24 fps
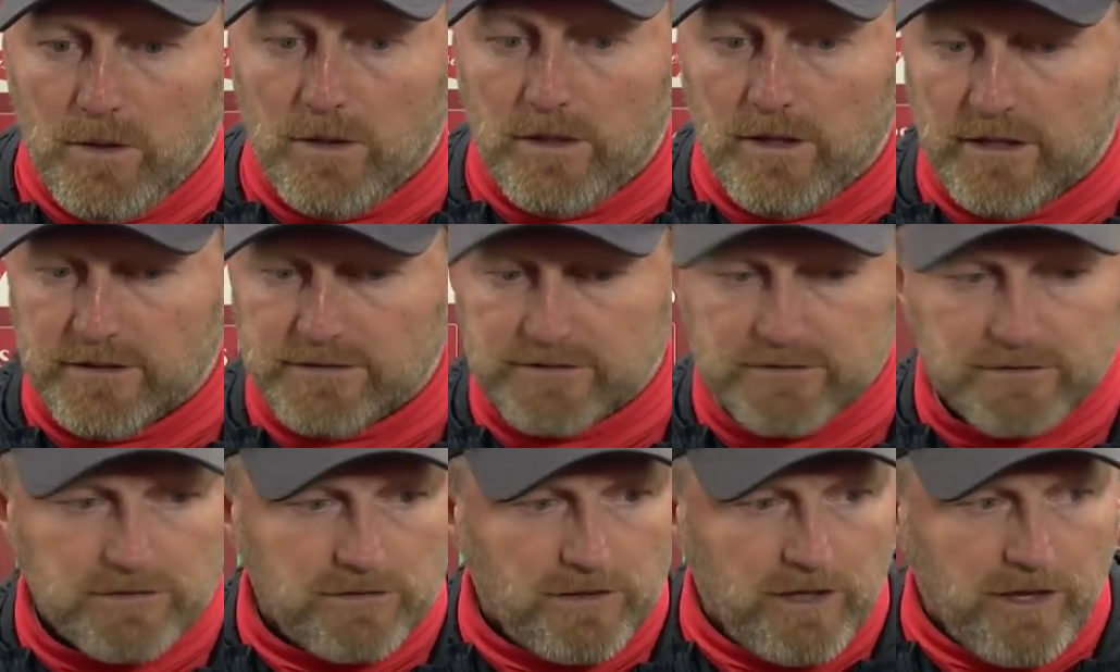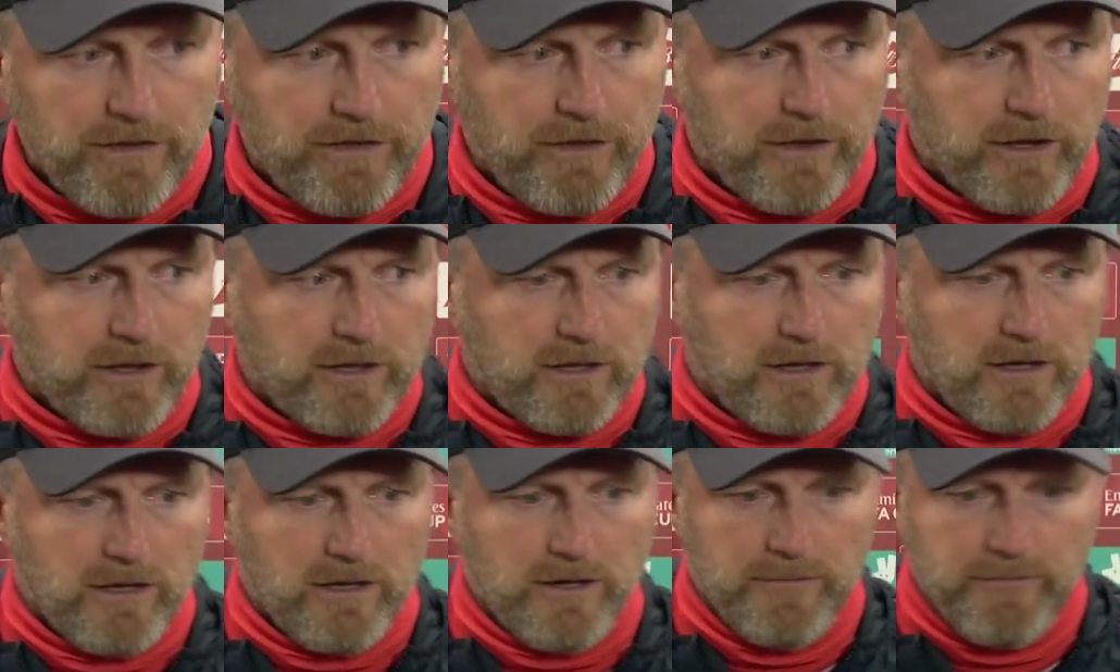Yes, I
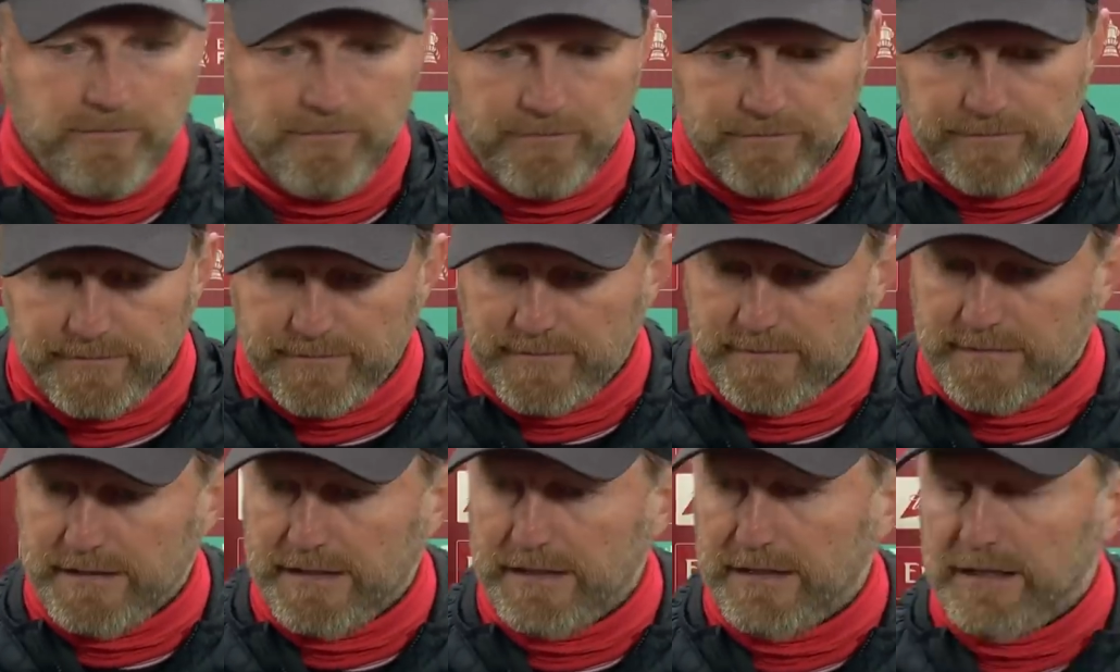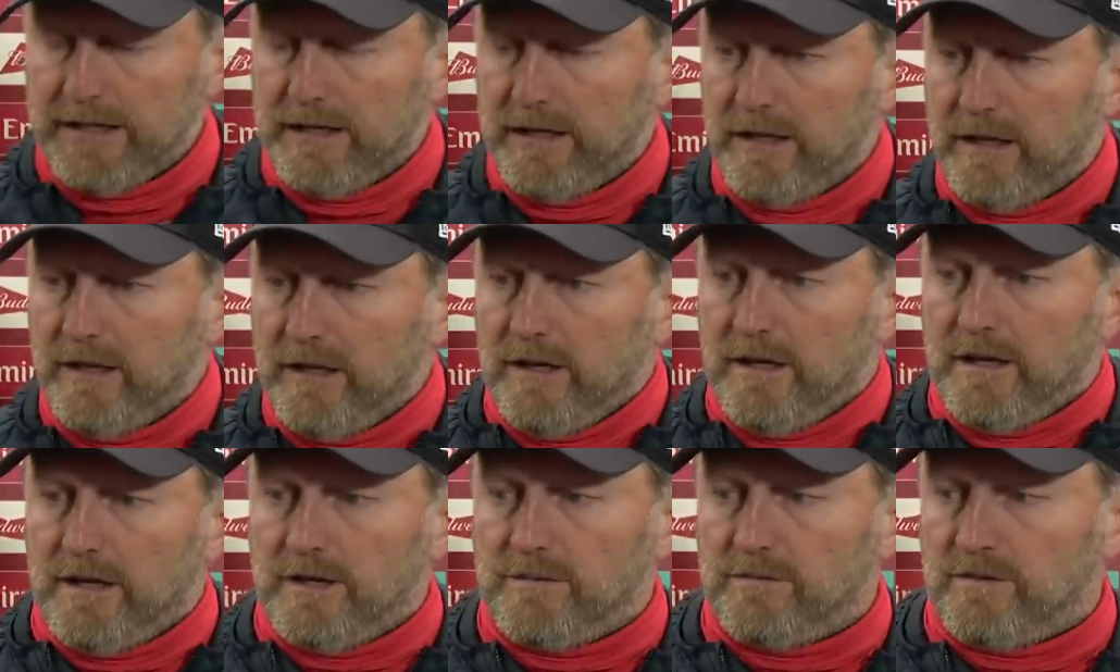think it
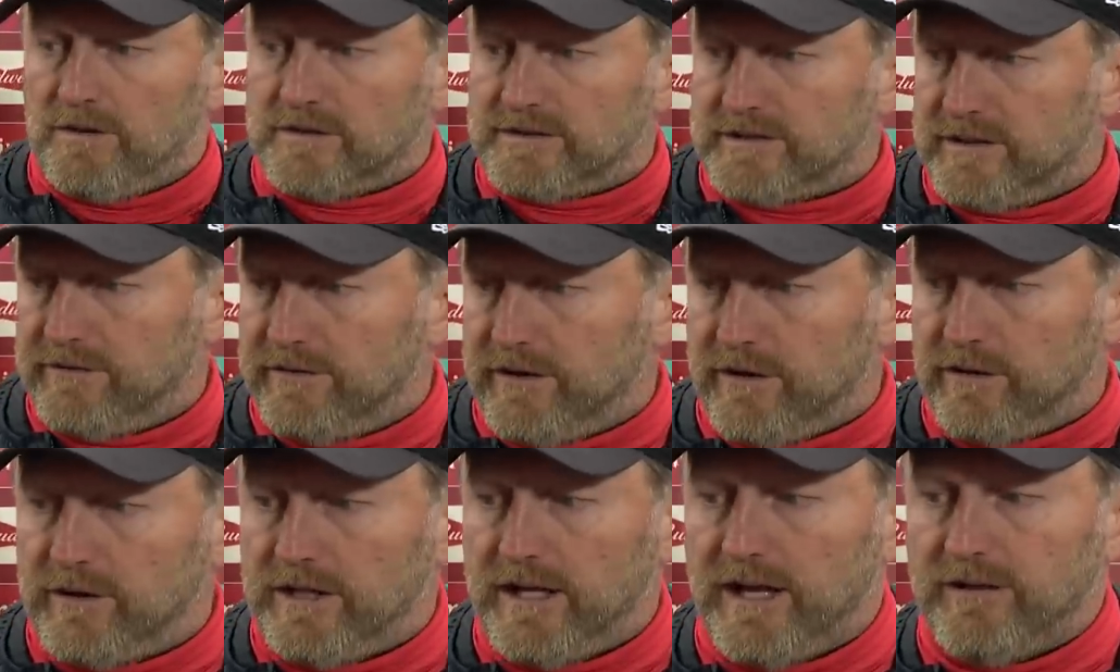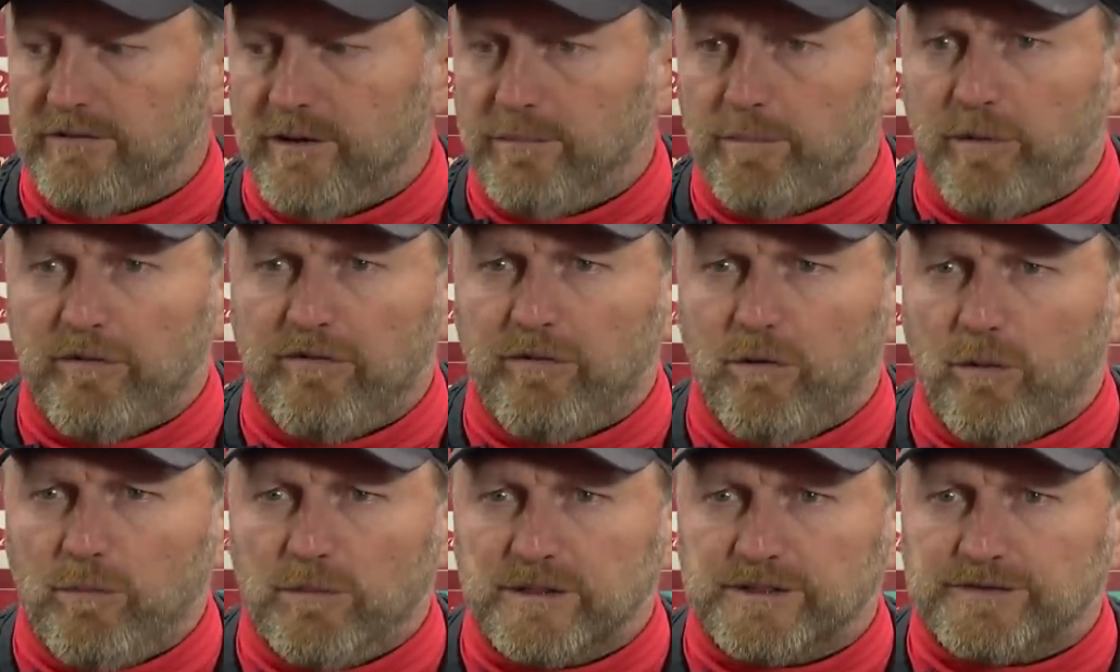was a very lively
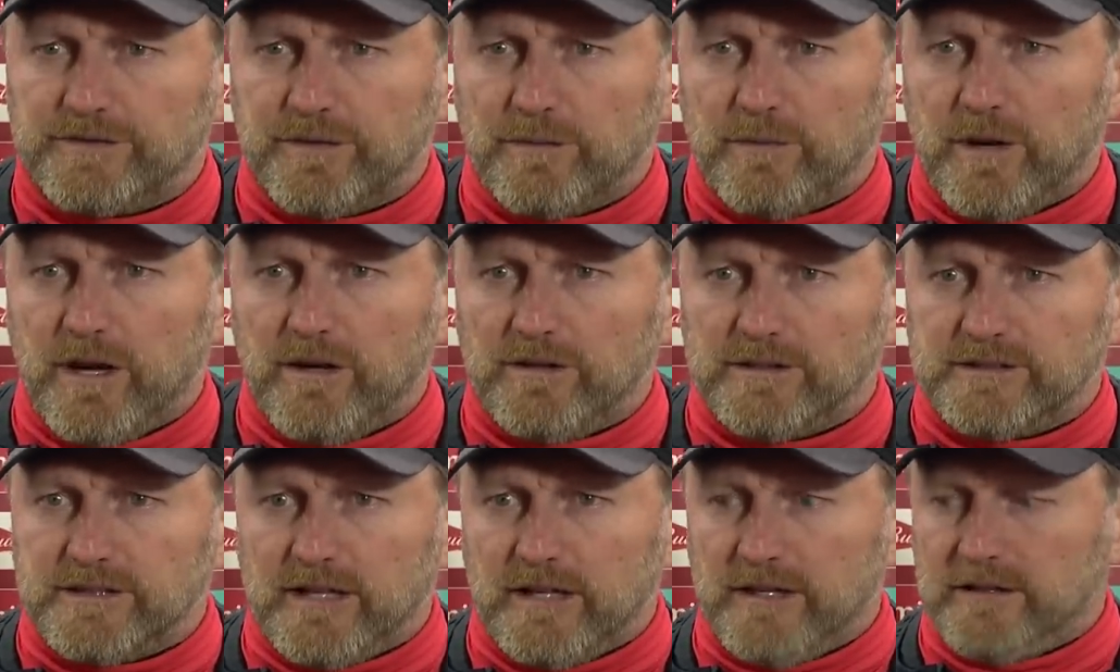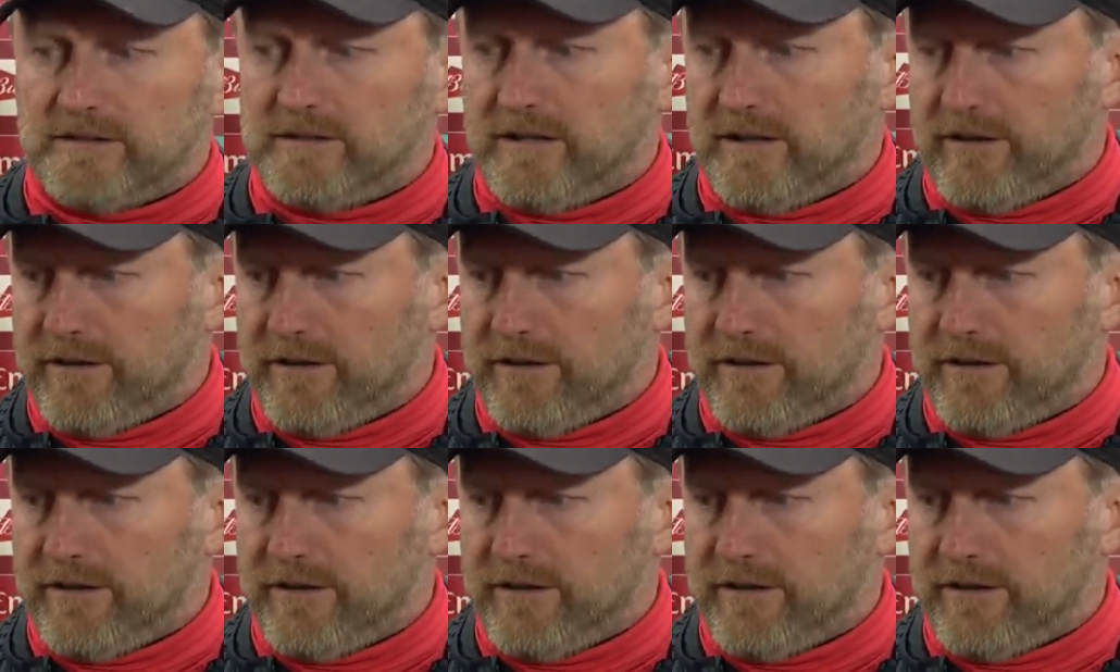performance from our side.